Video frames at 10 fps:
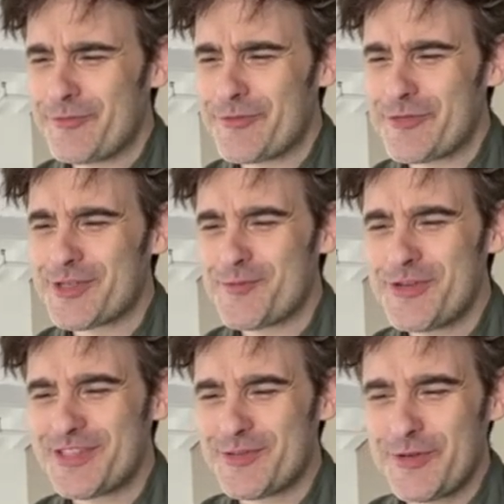for some
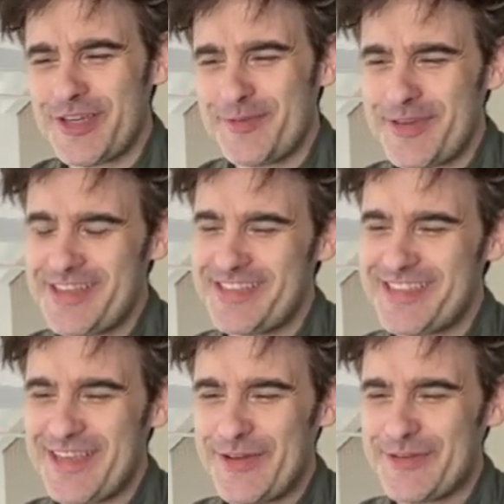reason the way you made it
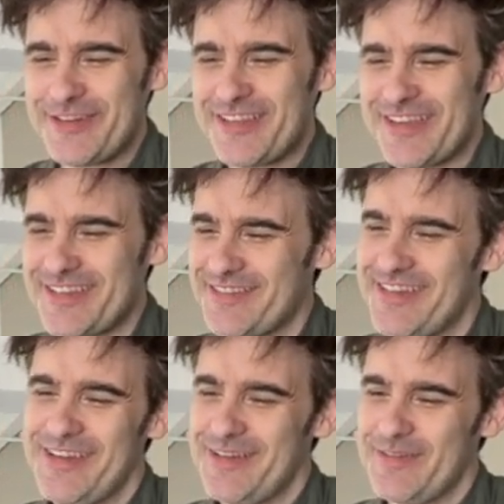sound like
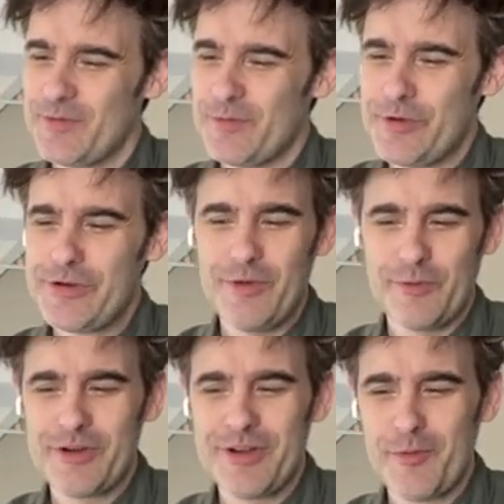
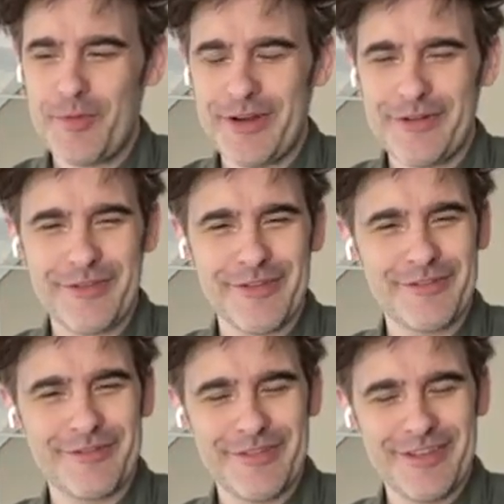we're no better
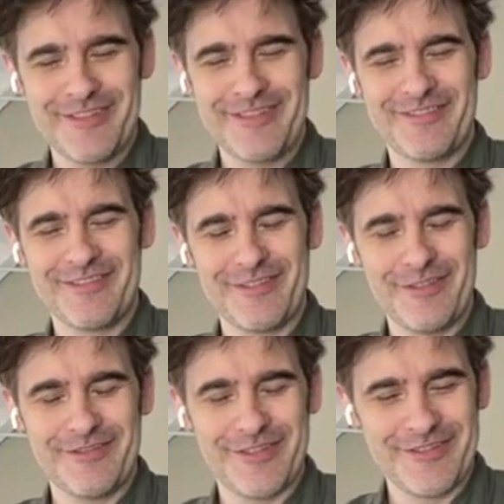than
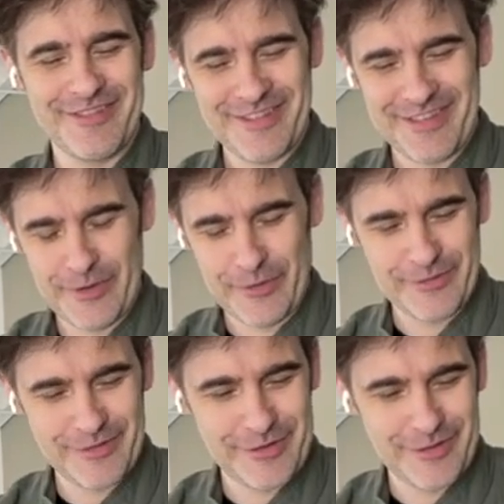you
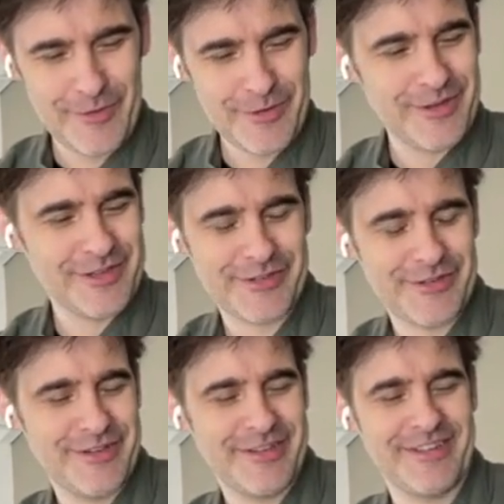know, local
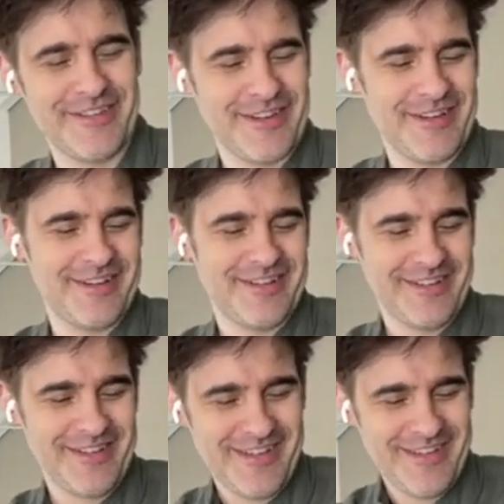Australian
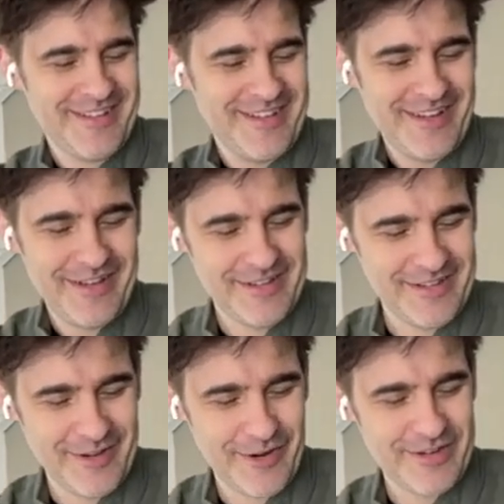
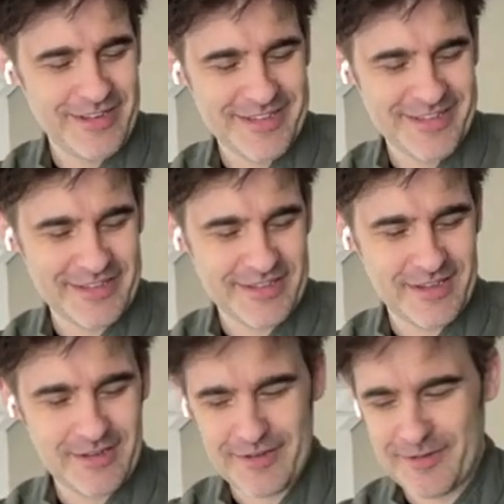artists. It's
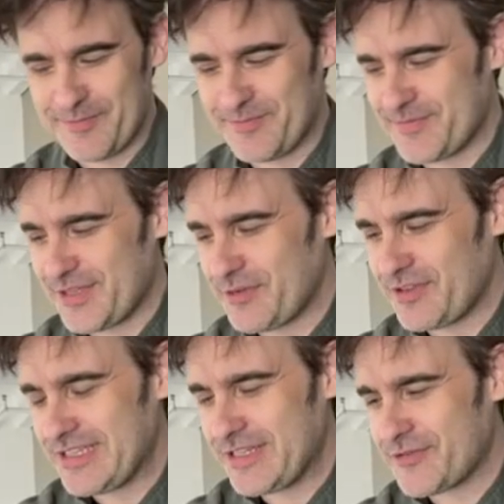the
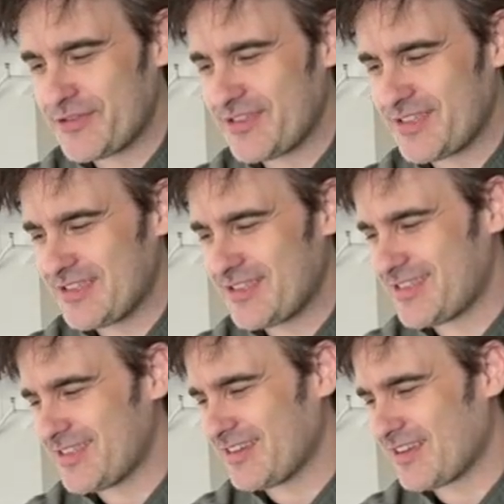only difference is